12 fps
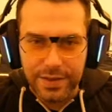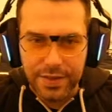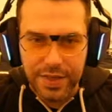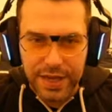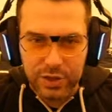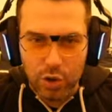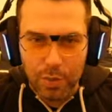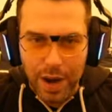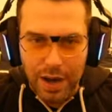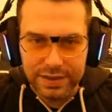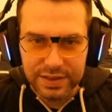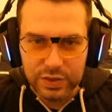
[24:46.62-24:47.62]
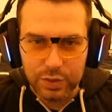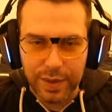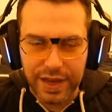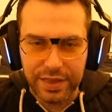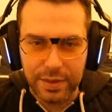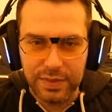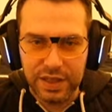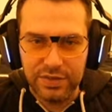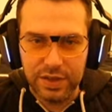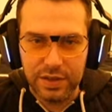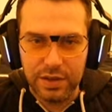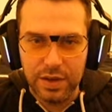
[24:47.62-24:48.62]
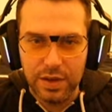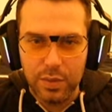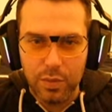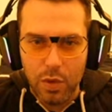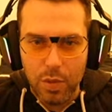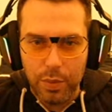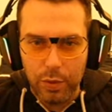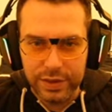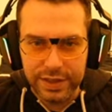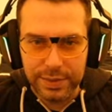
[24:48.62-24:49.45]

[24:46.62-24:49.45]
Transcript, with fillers: then command to make them even more bulky,